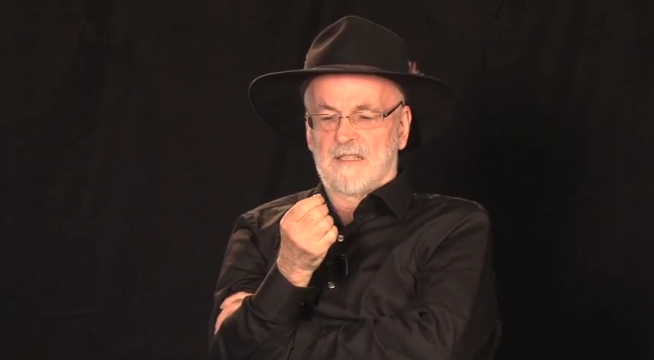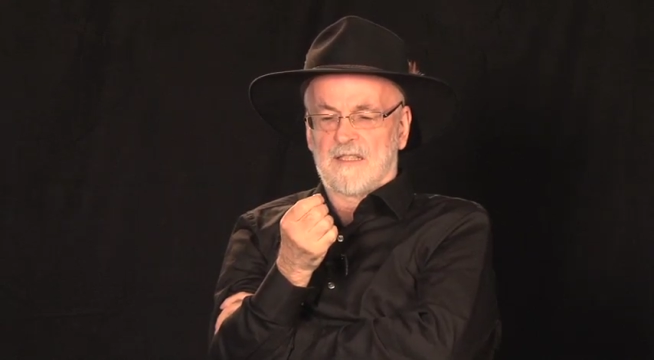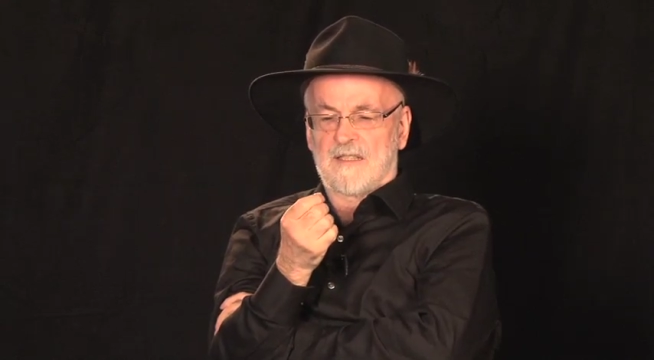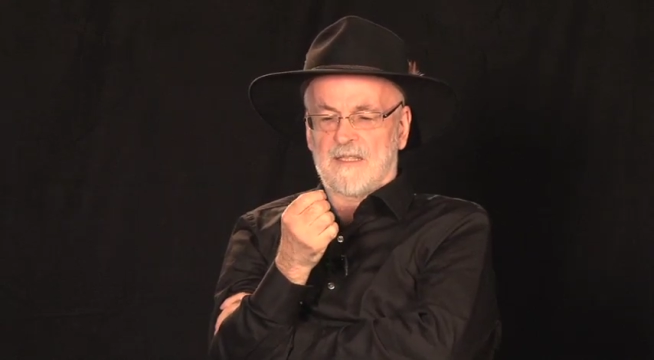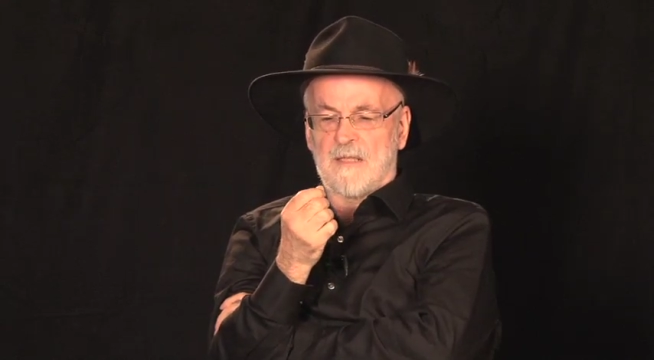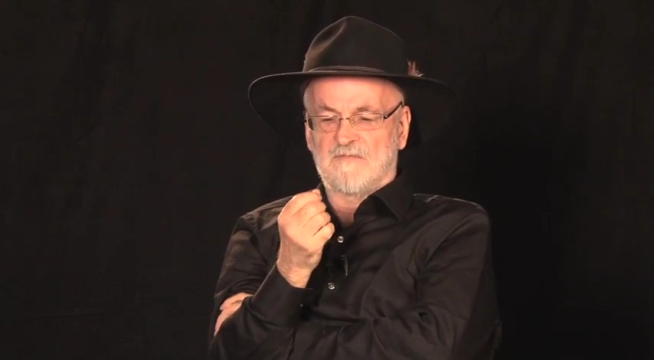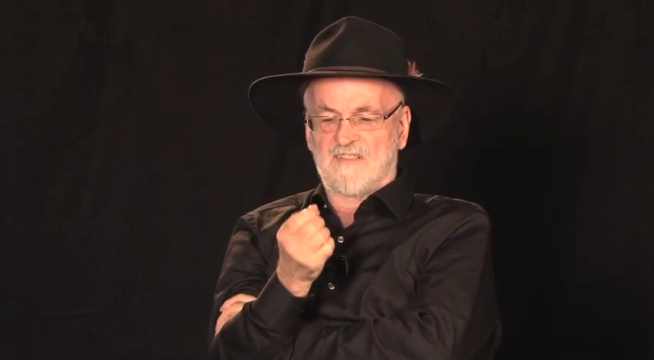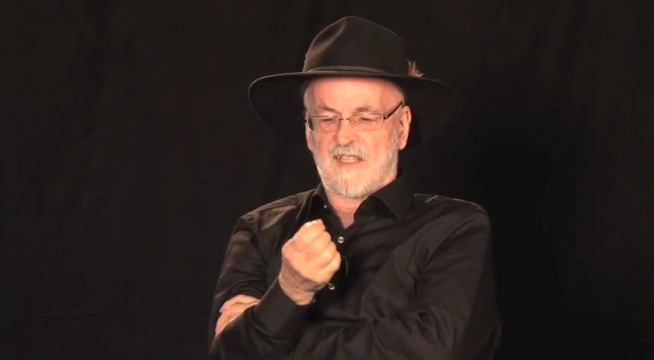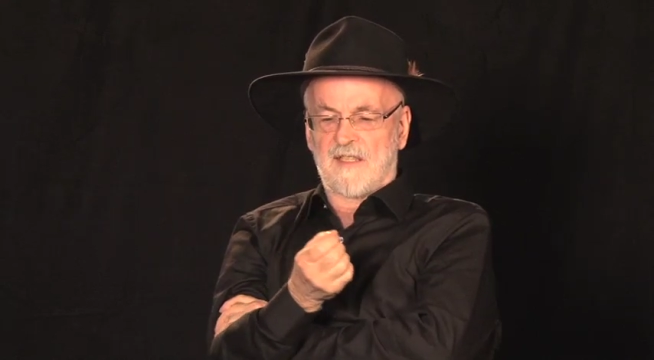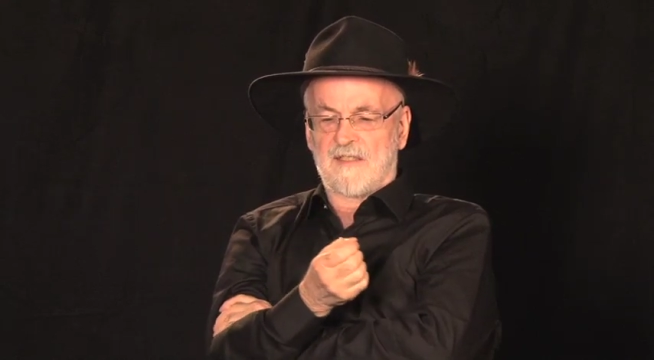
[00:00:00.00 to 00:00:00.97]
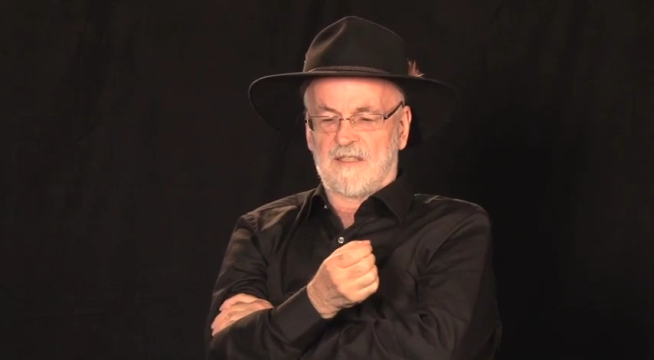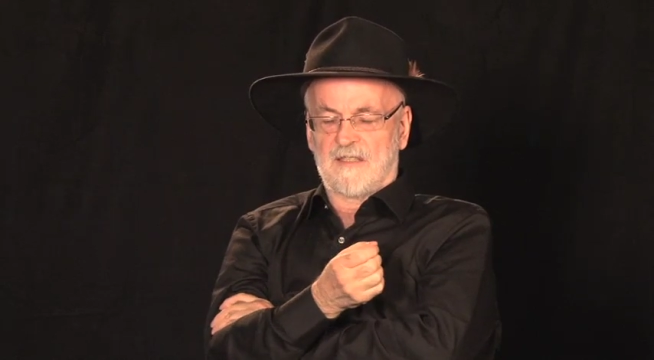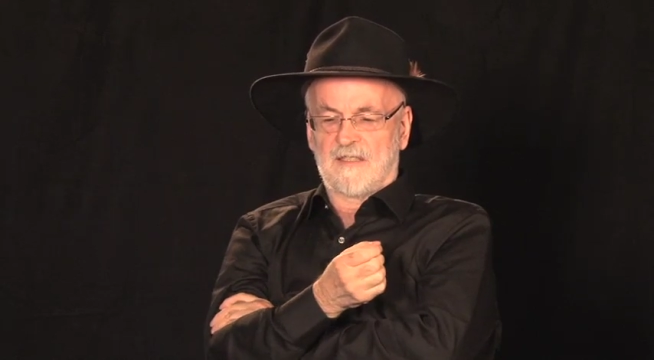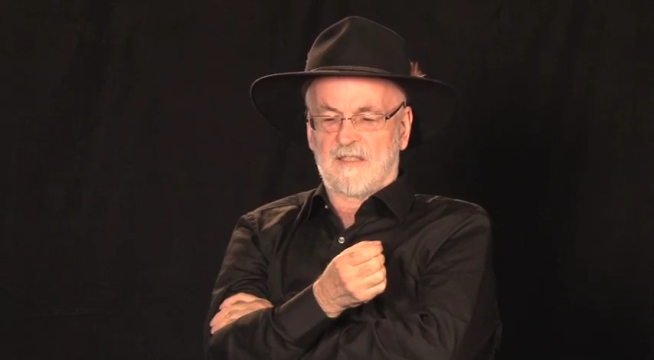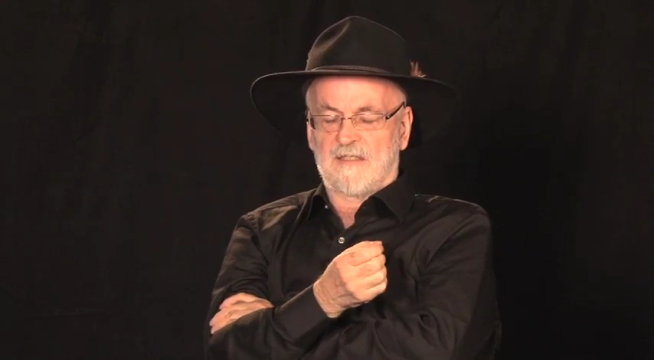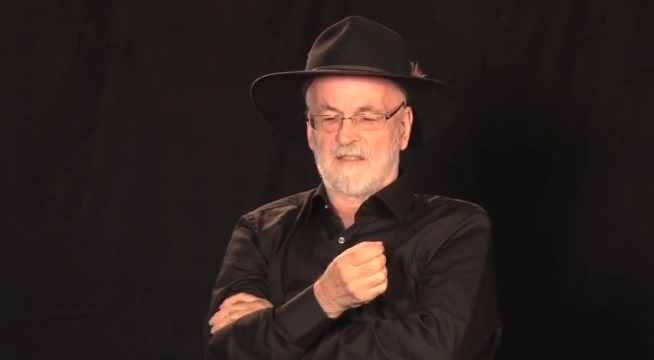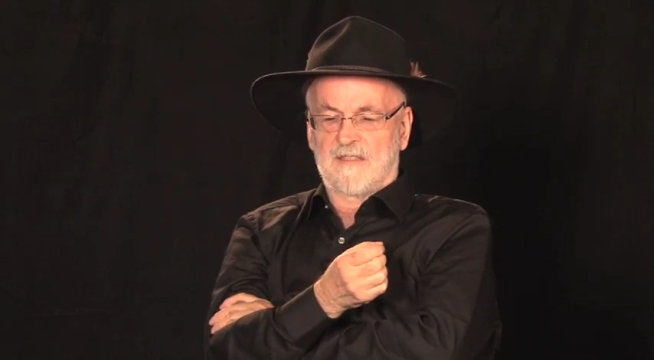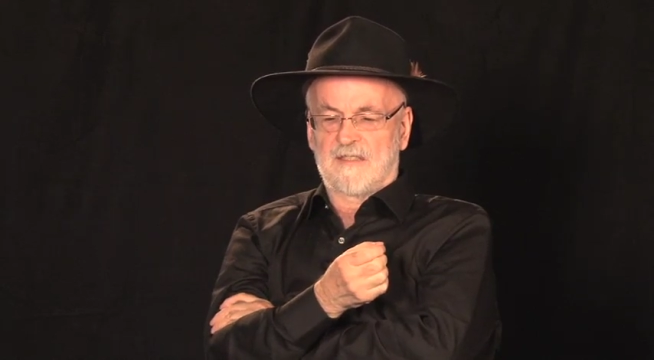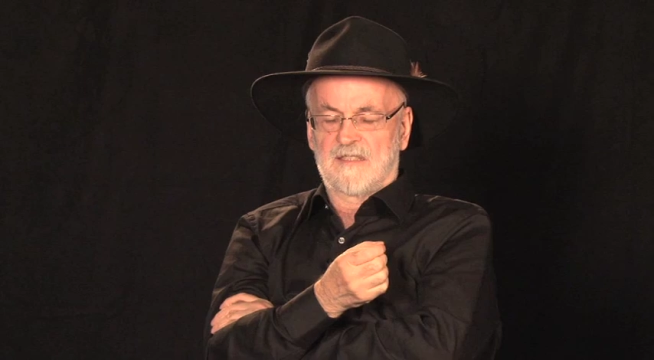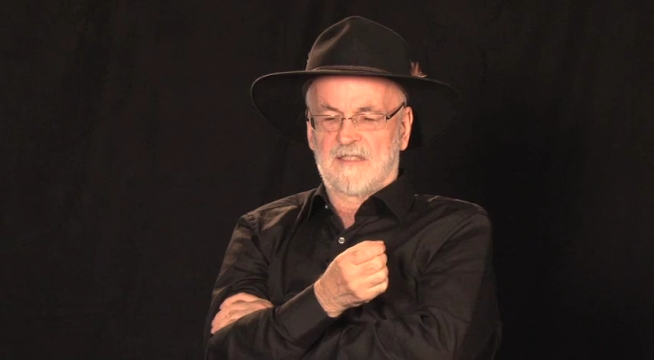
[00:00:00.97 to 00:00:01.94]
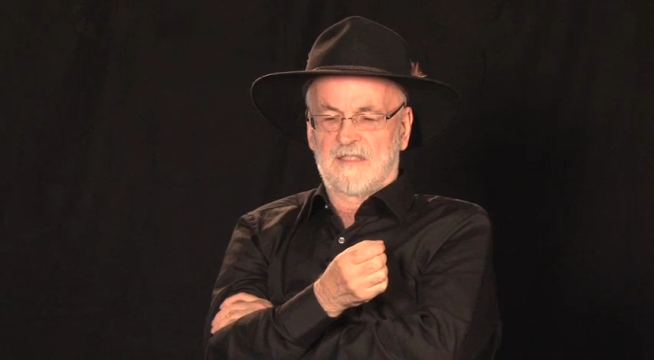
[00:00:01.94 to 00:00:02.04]
some resistance
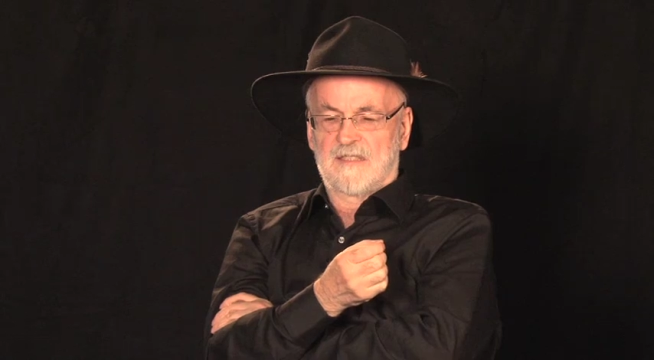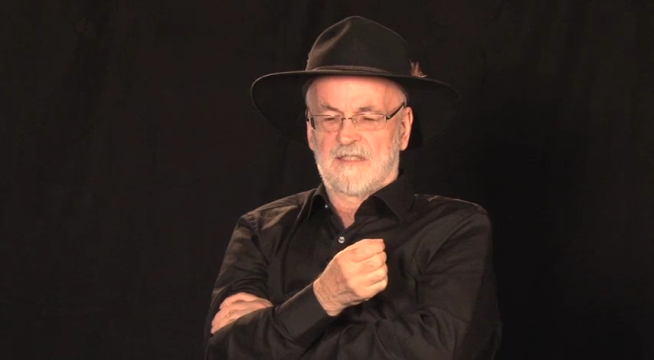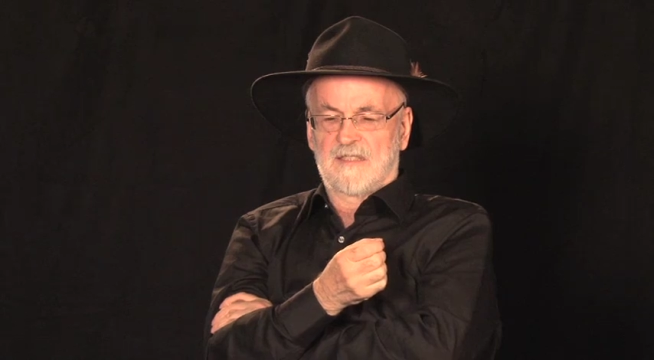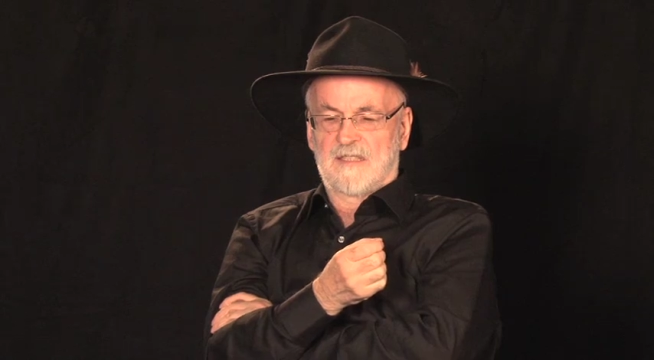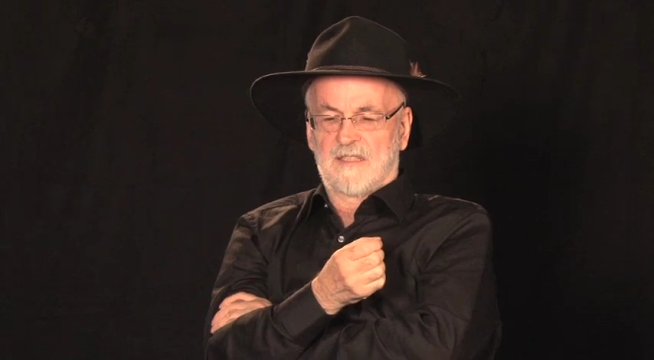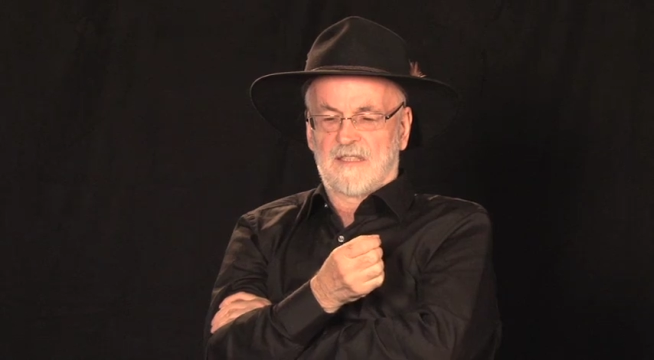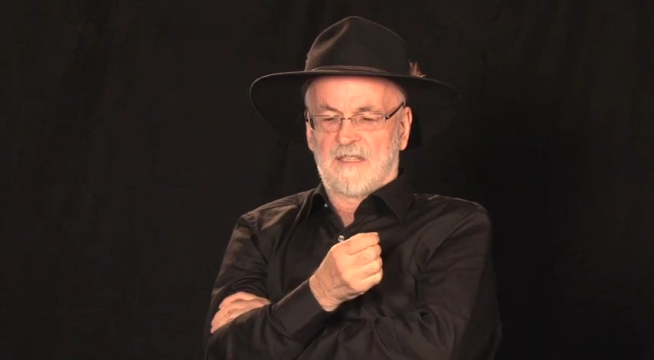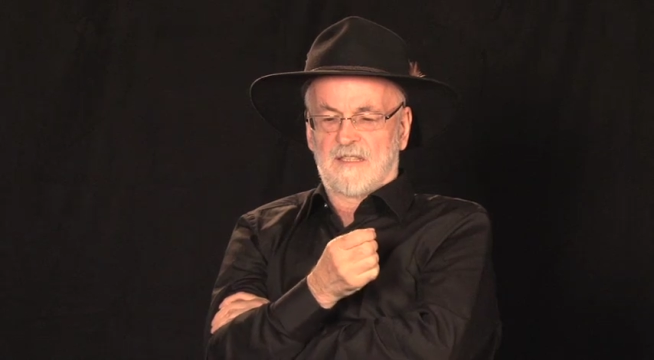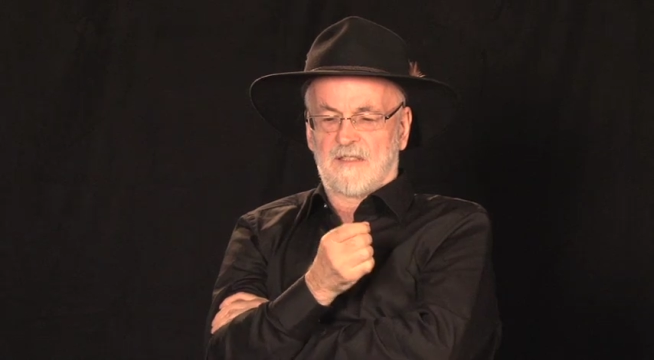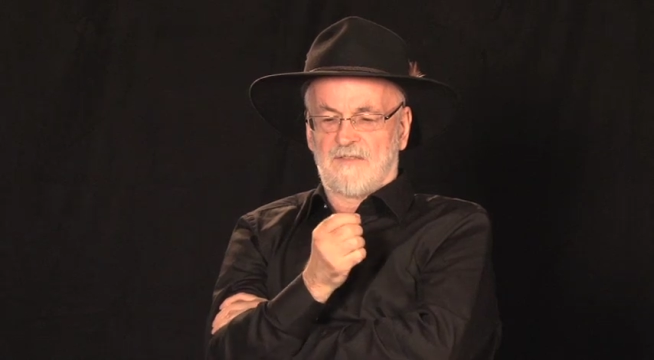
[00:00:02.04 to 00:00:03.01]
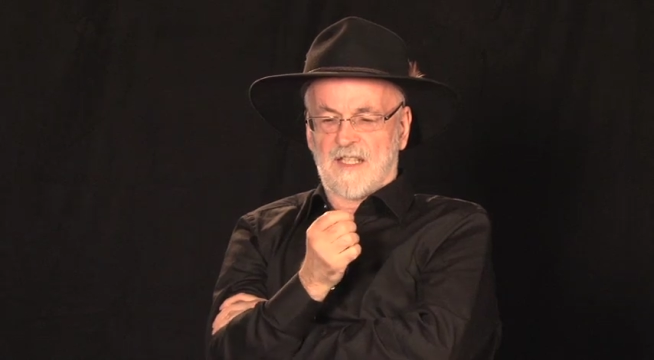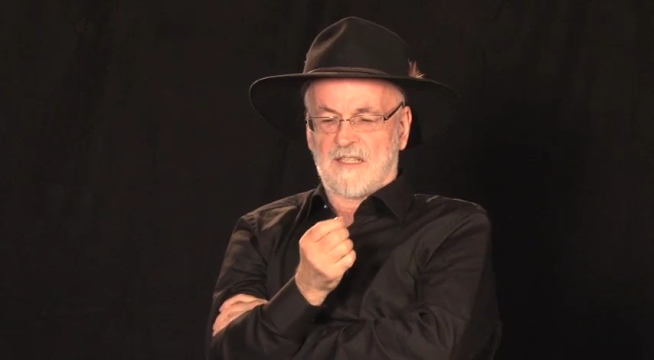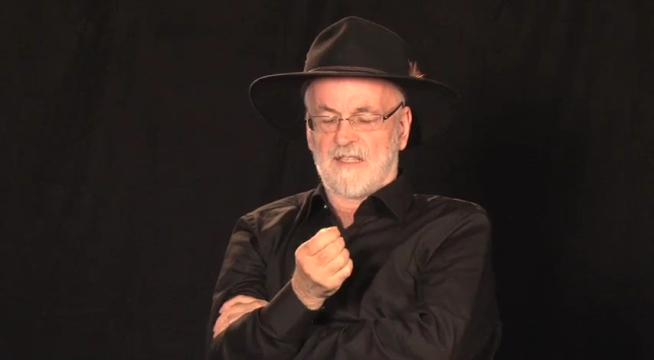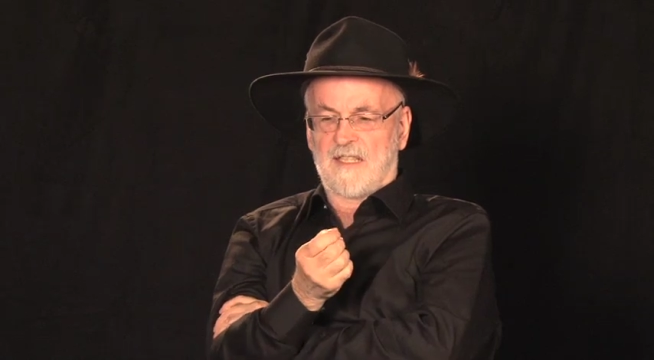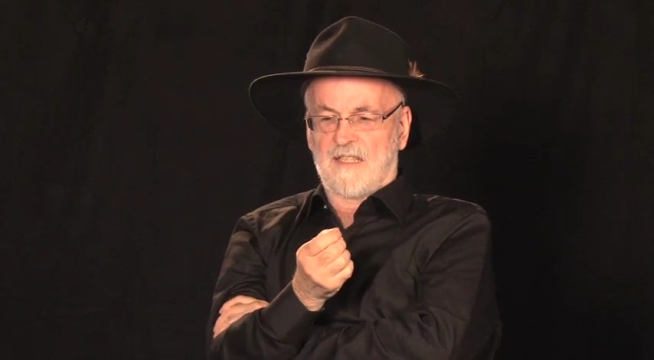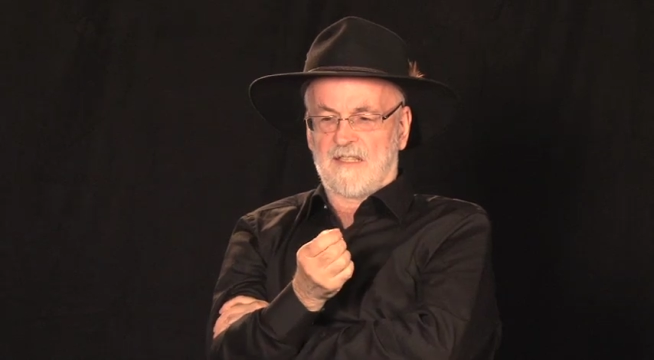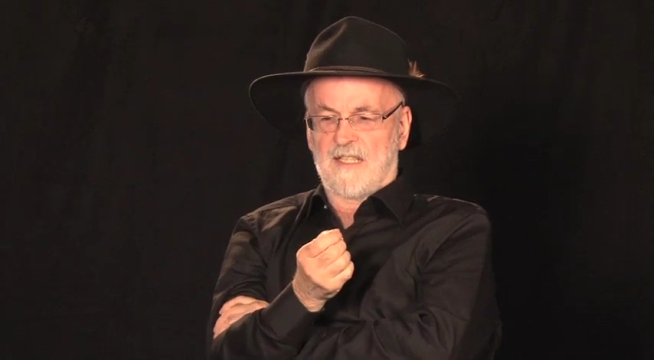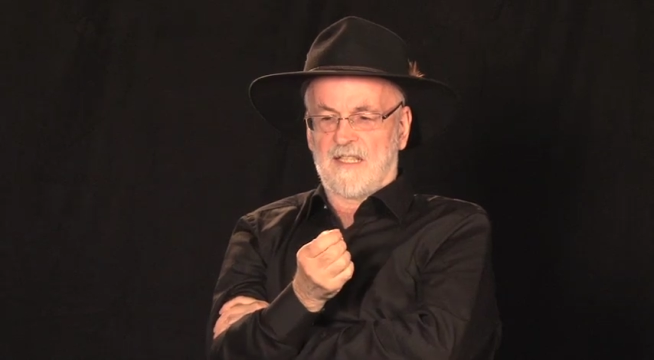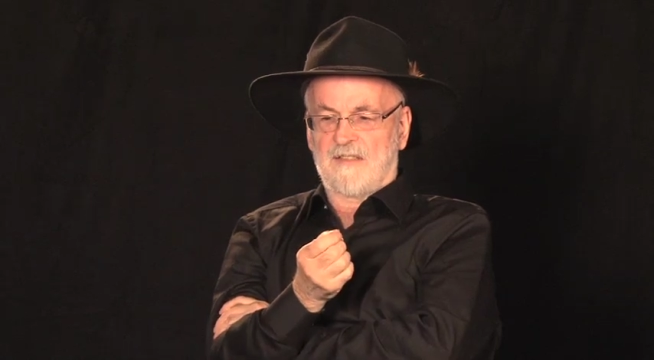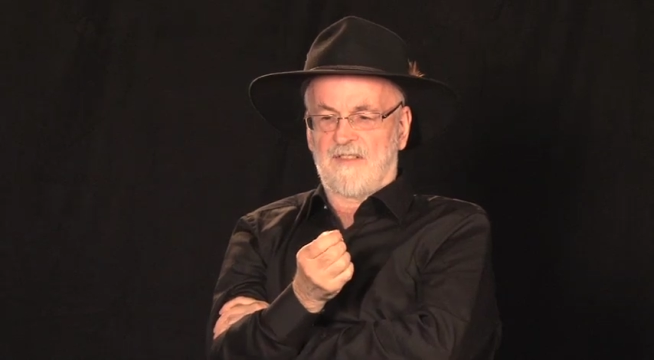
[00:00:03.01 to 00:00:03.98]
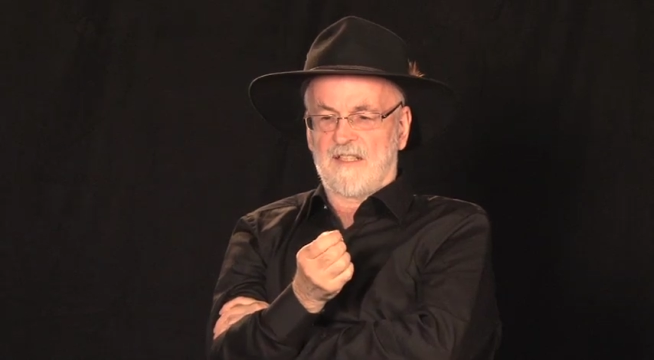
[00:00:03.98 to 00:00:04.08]
to fantasy and
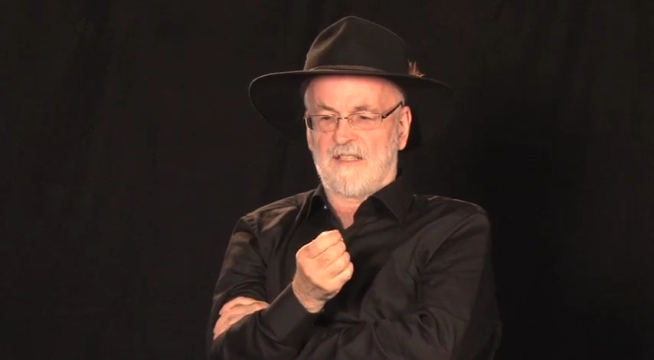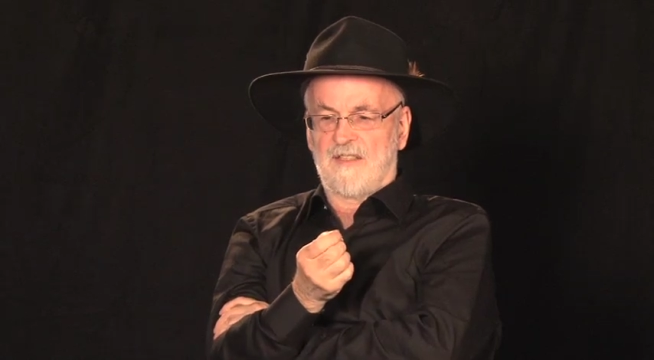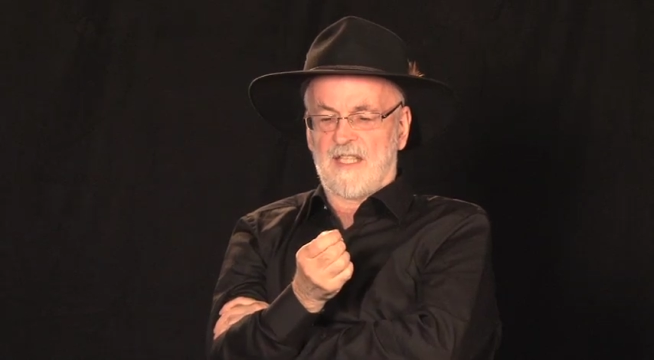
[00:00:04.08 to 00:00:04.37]
science fiction.